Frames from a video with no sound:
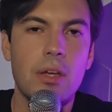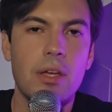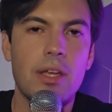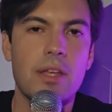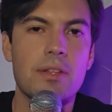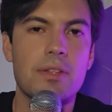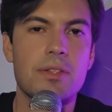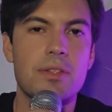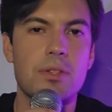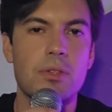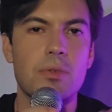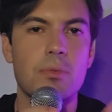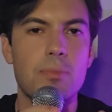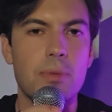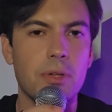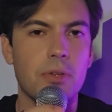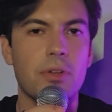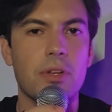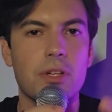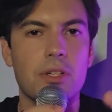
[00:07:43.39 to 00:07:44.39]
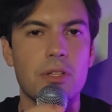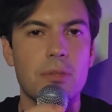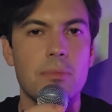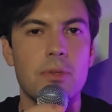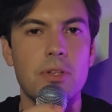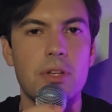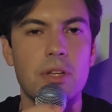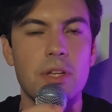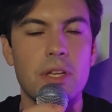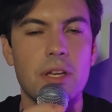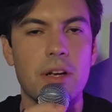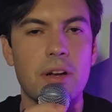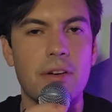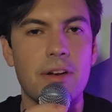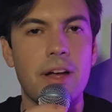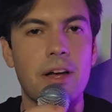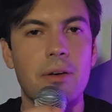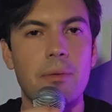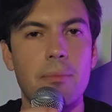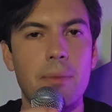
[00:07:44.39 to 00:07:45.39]
is to build a community
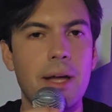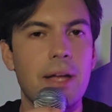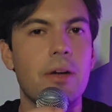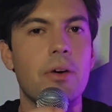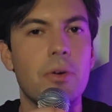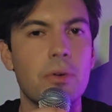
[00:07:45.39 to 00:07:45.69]
around my